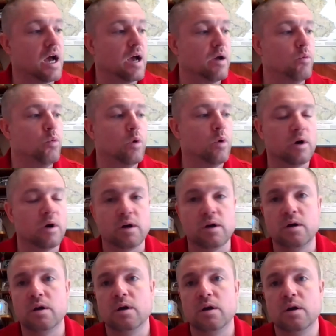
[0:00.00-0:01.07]
I work
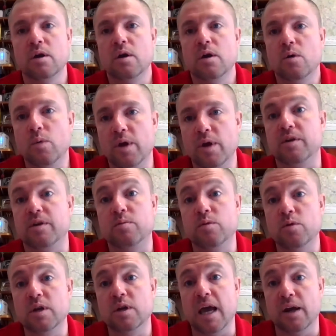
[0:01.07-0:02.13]
with the Community
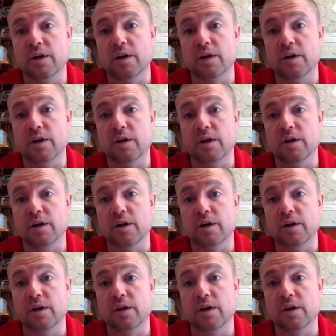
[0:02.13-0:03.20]
Energy Engagement
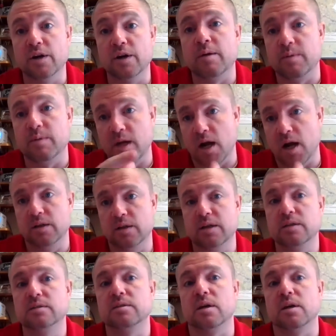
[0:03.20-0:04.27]
Program and colleagues
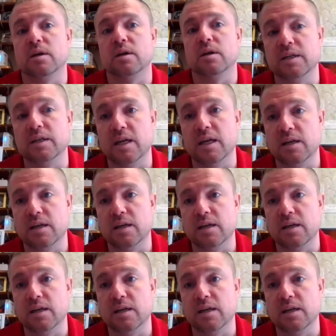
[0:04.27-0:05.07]
like Danielle